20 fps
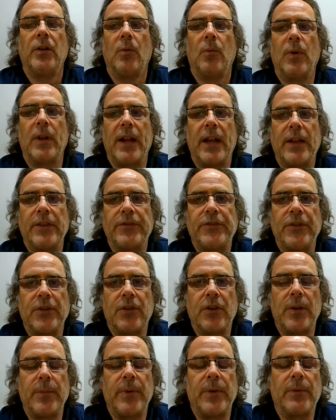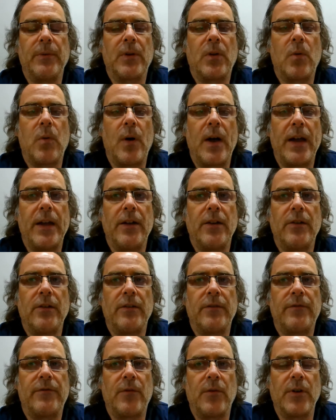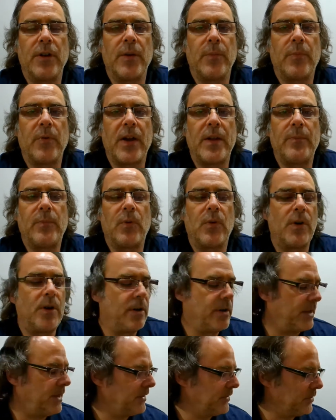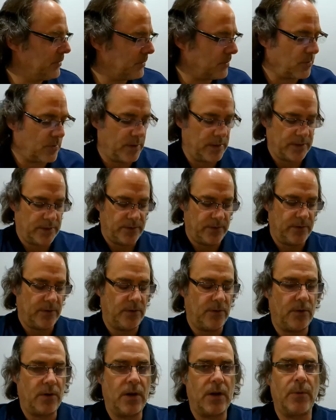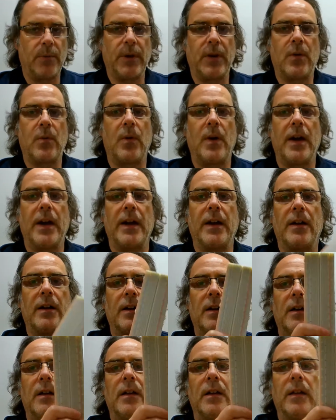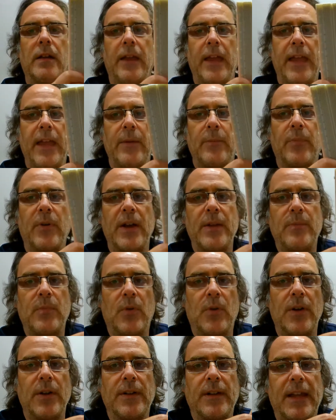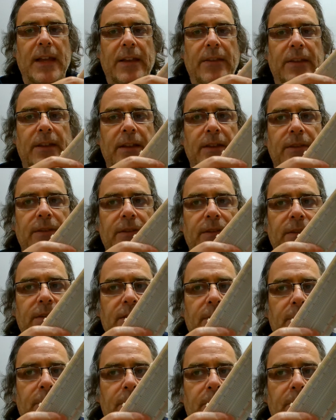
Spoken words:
What else you're going to be required for your breadboard is you're going to require a breadboard like this,